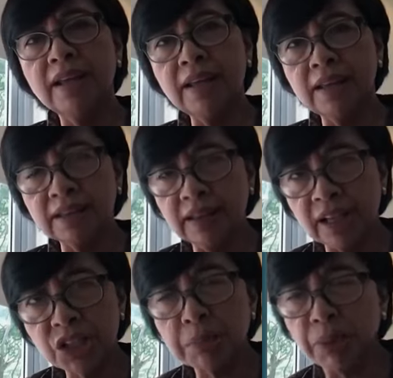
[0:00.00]
it
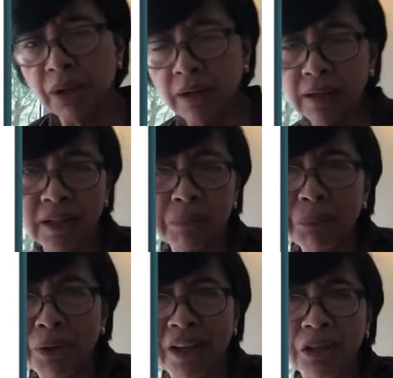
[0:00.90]
gets mer
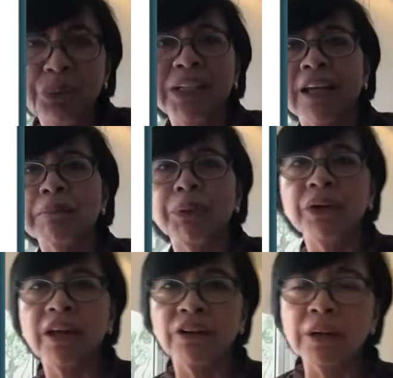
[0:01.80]
mer it will get
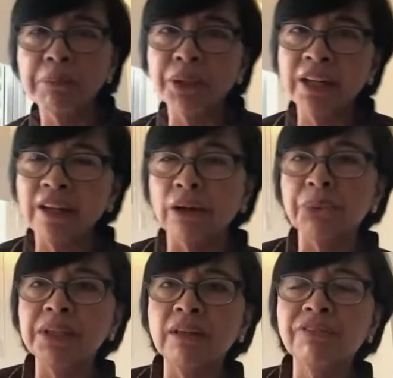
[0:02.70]
murkier and murkier
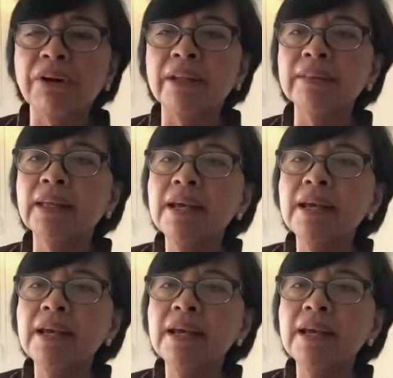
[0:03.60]
with different